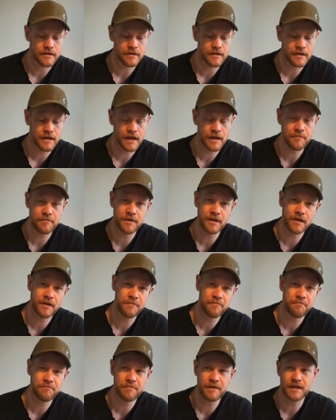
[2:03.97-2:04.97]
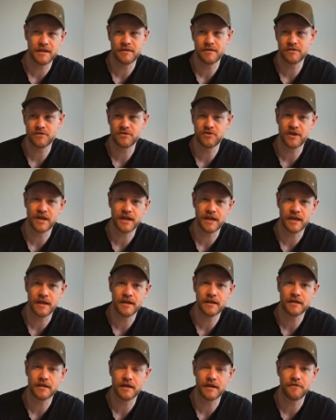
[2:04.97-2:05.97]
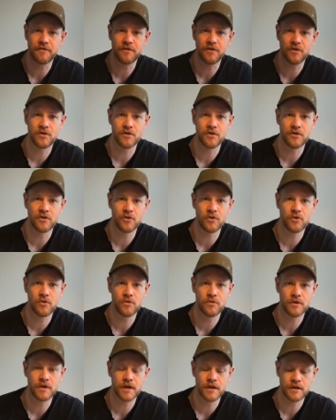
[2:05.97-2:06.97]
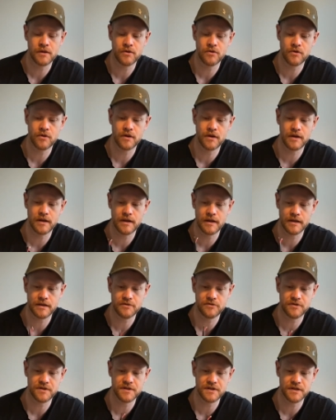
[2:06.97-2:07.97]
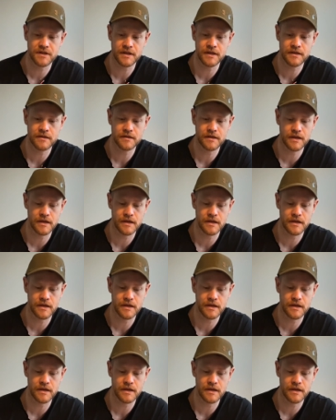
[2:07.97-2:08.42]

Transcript: can be a bit tricky if you don't know your electricity